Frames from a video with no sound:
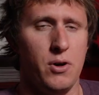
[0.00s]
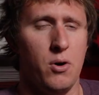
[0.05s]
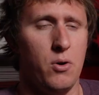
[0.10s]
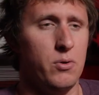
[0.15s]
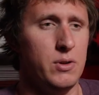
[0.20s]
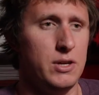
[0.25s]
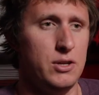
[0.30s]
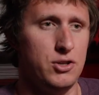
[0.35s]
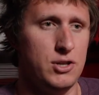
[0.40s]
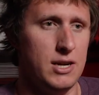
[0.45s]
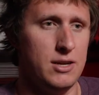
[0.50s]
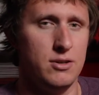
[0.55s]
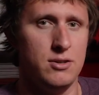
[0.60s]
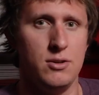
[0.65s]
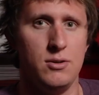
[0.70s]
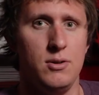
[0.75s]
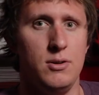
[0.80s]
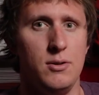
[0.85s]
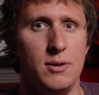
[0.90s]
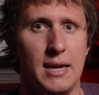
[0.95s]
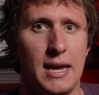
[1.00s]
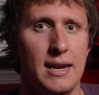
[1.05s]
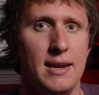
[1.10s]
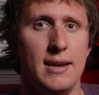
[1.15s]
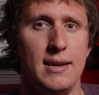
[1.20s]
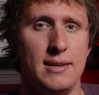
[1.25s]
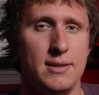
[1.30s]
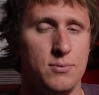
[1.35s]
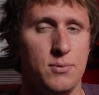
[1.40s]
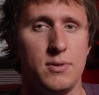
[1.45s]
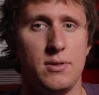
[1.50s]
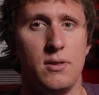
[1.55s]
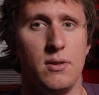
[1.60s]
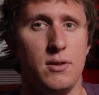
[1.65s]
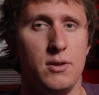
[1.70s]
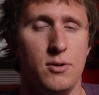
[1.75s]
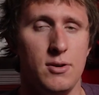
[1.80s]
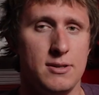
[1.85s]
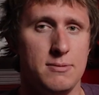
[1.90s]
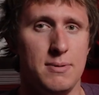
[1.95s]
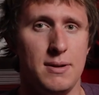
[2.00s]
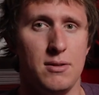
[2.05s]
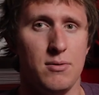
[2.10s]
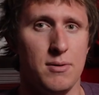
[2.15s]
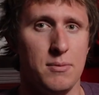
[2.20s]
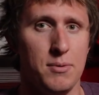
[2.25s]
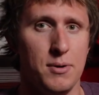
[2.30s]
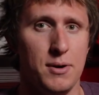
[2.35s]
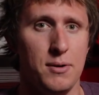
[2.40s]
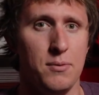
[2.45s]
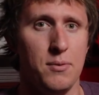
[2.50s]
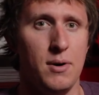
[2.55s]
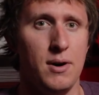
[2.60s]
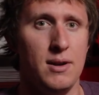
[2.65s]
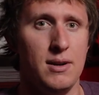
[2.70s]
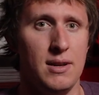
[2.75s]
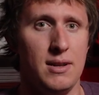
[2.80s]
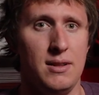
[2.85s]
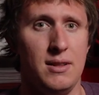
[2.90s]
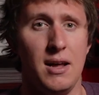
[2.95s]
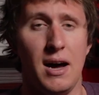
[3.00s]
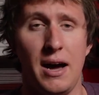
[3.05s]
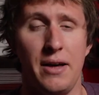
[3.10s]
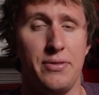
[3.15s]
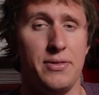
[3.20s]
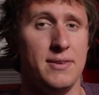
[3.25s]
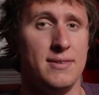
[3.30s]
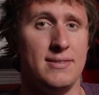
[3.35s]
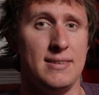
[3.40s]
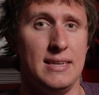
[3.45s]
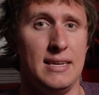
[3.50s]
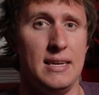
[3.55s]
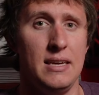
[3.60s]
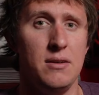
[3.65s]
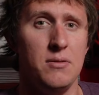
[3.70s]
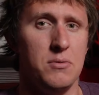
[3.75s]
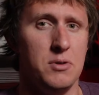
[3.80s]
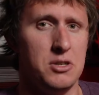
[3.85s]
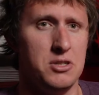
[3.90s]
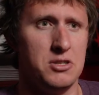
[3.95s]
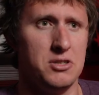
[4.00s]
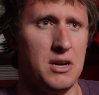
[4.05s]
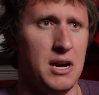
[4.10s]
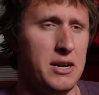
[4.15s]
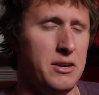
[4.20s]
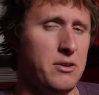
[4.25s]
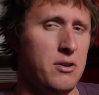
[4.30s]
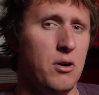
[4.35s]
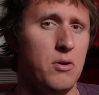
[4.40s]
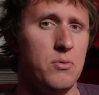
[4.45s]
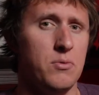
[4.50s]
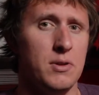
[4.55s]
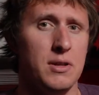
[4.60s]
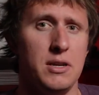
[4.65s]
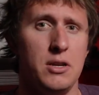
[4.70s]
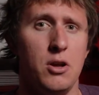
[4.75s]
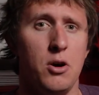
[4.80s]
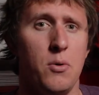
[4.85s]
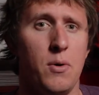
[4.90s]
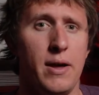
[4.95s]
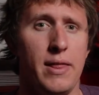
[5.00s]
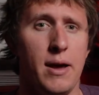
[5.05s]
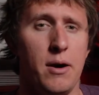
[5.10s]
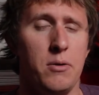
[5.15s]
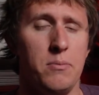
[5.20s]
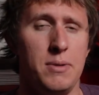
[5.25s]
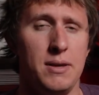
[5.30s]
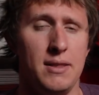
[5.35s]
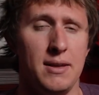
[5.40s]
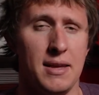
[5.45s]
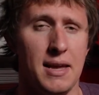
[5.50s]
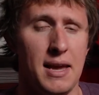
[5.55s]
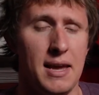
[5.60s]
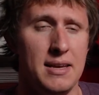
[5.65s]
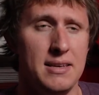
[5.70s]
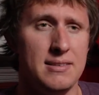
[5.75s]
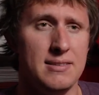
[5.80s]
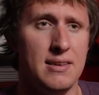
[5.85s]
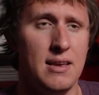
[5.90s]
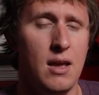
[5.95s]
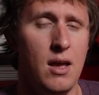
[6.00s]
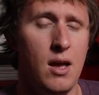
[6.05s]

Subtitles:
only Gen 2 you get is with the USB 3.1 and not the C, which I don't really know why that would be the case.